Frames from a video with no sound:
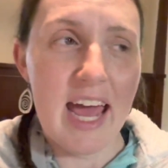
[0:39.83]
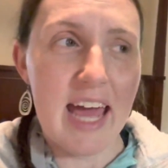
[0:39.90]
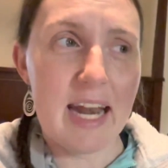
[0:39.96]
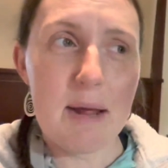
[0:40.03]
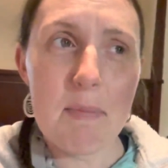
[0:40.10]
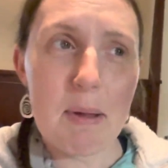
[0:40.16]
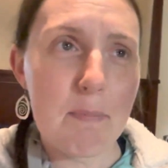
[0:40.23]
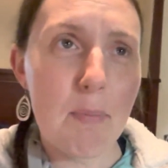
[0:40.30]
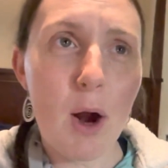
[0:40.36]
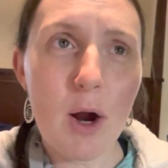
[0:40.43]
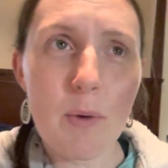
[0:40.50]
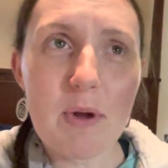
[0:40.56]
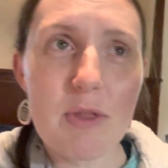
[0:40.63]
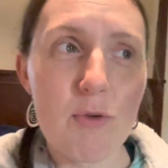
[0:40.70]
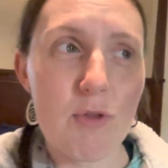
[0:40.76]
And I'm like
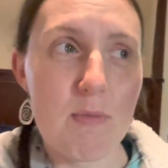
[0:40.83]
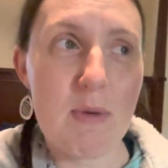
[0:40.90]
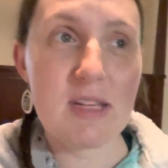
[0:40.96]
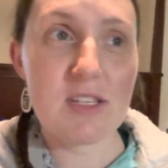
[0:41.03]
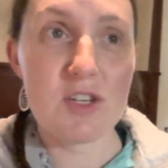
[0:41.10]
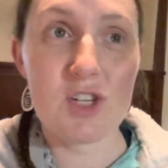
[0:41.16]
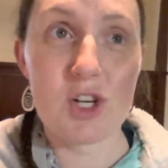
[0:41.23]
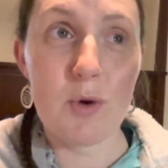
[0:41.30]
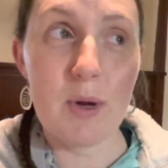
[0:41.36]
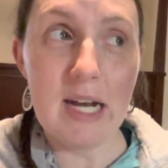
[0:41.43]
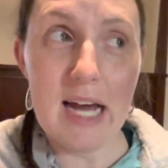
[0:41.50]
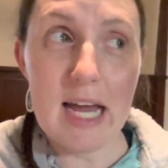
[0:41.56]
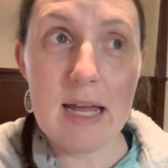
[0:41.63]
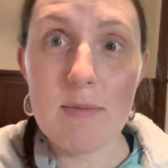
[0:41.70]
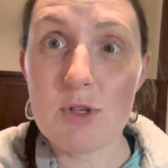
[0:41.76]
partway through the message going,
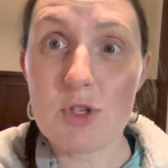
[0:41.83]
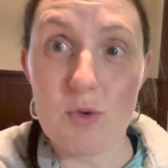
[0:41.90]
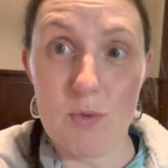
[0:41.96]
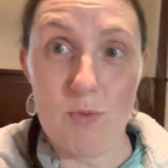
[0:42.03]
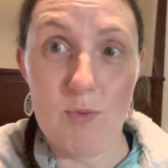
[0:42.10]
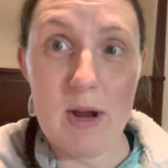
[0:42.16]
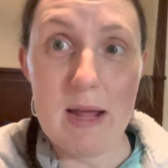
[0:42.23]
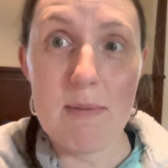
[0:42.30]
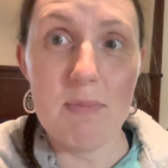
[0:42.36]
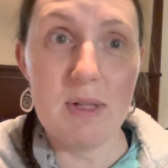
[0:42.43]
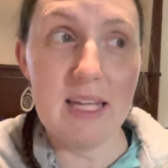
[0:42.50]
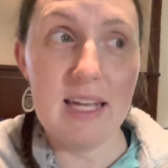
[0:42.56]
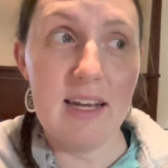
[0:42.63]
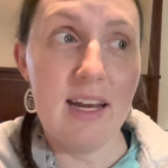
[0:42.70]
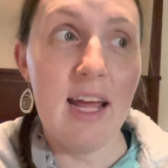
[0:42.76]
I am just
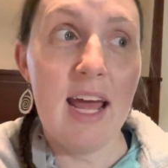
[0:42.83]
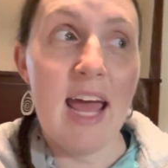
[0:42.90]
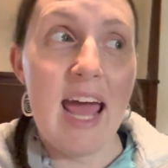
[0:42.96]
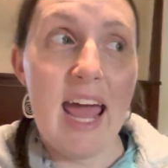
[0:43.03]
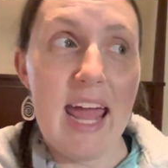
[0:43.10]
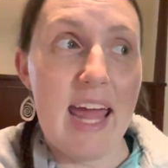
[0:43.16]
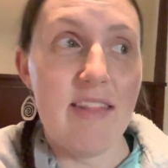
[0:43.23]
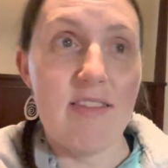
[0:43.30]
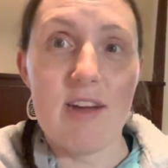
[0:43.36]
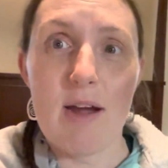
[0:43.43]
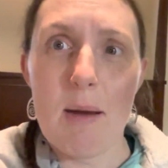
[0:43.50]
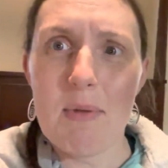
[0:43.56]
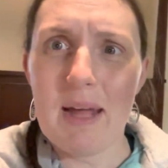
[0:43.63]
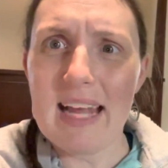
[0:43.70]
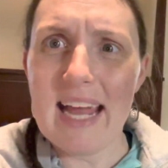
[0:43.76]
rambling. And
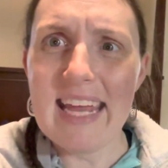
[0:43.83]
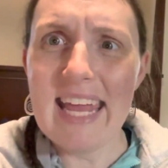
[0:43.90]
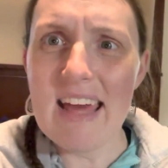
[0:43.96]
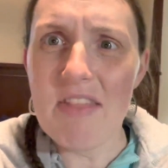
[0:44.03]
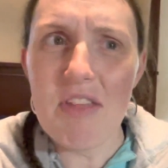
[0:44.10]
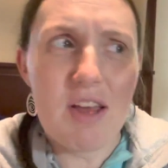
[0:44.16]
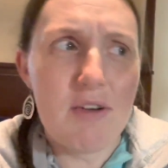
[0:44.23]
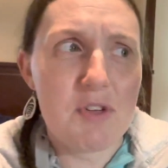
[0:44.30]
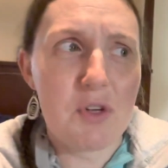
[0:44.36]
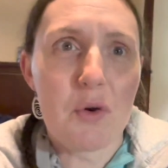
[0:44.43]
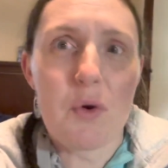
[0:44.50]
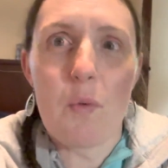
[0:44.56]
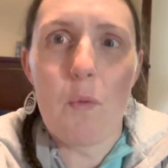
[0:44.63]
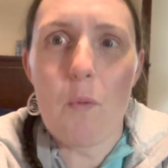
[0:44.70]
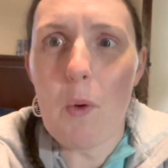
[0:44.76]
I'm like, I can't think of
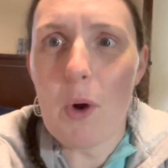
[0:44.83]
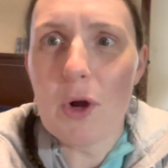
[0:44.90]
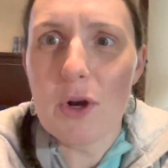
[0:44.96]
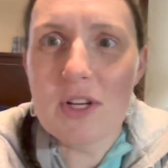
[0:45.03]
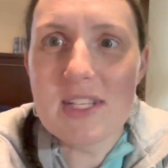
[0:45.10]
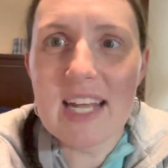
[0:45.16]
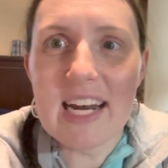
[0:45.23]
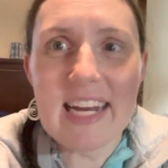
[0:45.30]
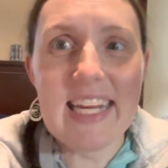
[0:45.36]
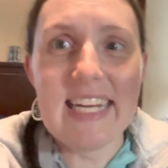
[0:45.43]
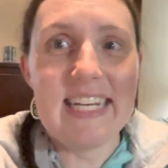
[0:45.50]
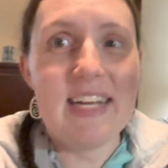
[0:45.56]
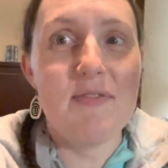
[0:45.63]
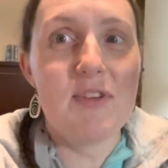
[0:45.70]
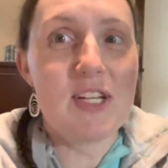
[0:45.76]
certain words that I
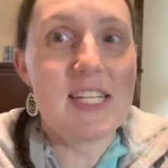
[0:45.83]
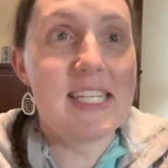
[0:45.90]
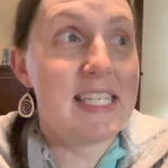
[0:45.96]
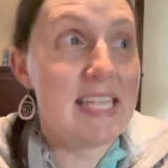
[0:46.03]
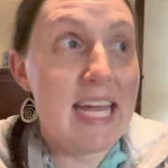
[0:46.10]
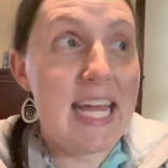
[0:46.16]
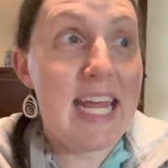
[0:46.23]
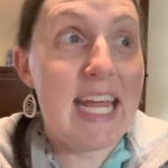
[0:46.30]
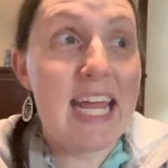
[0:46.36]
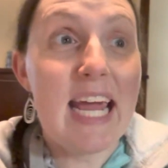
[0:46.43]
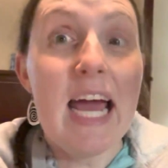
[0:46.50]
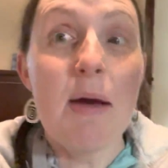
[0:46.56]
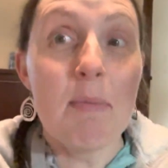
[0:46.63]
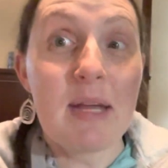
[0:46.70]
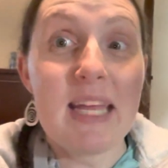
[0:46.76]
need to even say.
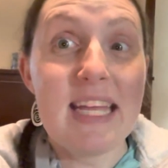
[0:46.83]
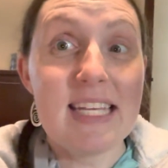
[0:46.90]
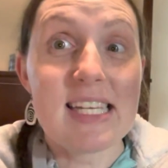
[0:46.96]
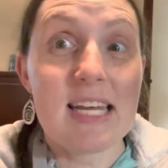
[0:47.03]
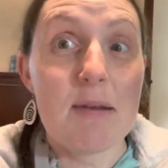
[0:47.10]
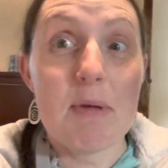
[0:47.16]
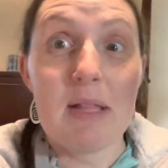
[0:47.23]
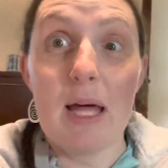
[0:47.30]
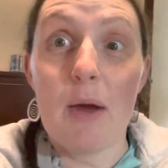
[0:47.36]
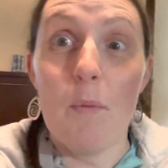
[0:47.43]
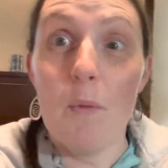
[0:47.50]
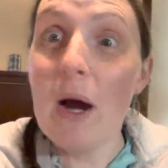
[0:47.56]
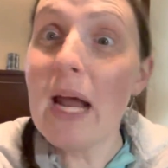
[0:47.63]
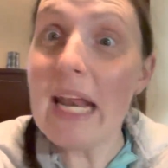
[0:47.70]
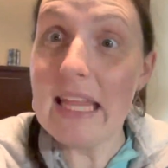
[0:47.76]
Like he's going to be like,
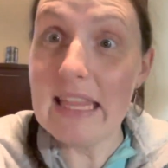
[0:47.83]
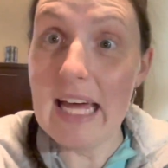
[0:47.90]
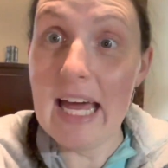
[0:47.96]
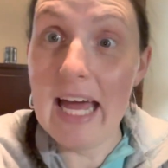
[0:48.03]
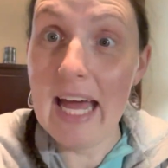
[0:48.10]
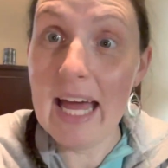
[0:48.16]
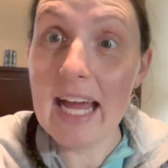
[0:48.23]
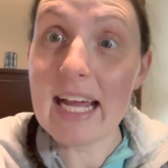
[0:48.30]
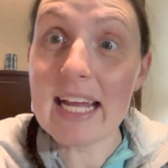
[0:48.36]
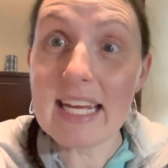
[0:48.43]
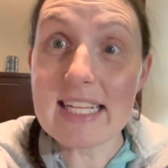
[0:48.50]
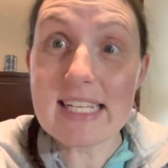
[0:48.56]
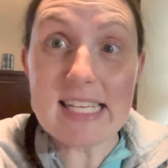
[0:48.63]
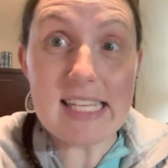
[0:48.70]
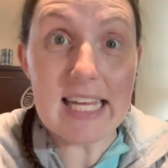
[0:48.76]
what in the heck
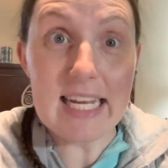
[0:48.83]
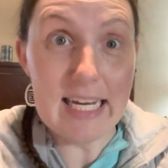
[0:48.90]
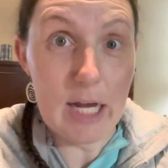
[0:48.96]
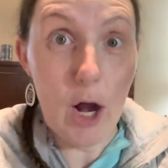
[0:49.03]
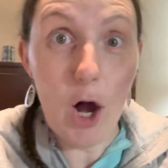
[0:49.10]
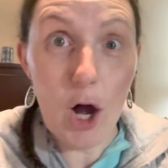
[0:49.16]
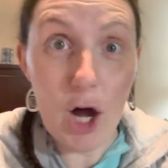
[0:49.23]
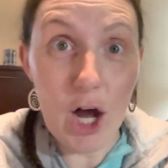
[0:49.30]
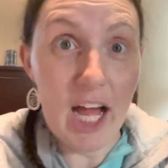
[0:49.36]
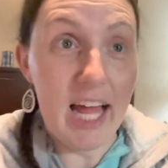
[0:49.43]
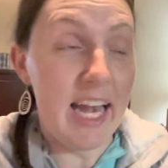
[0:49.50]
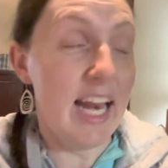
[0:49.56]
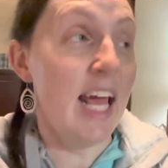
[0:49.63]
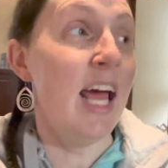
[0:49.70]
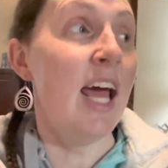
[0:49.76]
is this lady
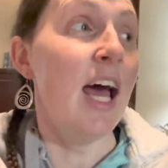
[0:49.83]
on?